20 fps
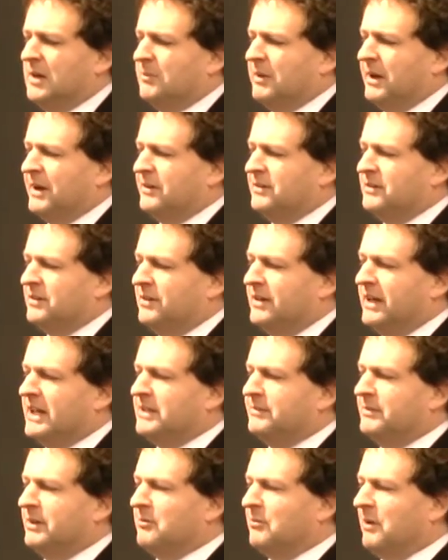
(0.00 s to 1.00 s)
but you do
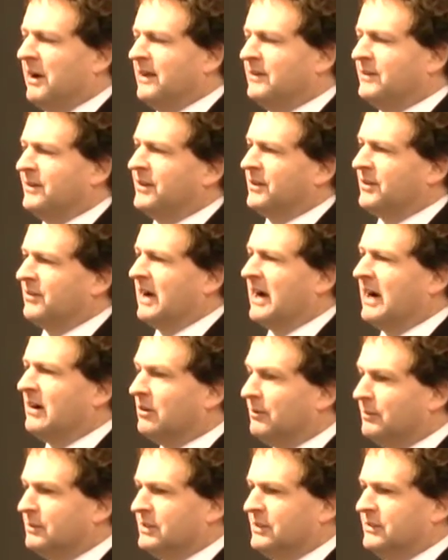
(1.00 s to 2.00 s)
need to be aware that there
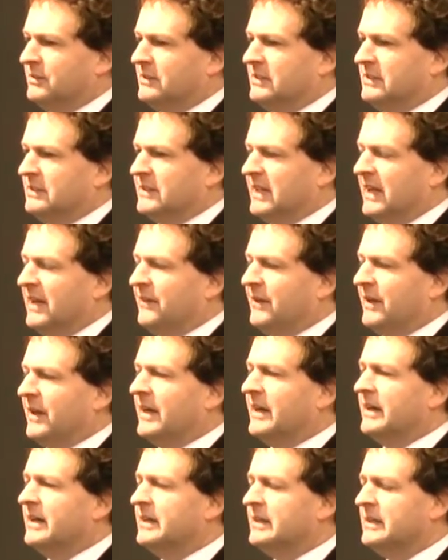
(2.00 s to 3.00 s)
are opportunities out
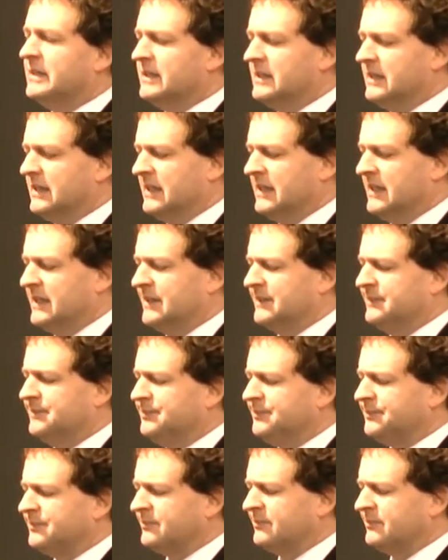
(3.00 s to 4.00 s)
there. Uh,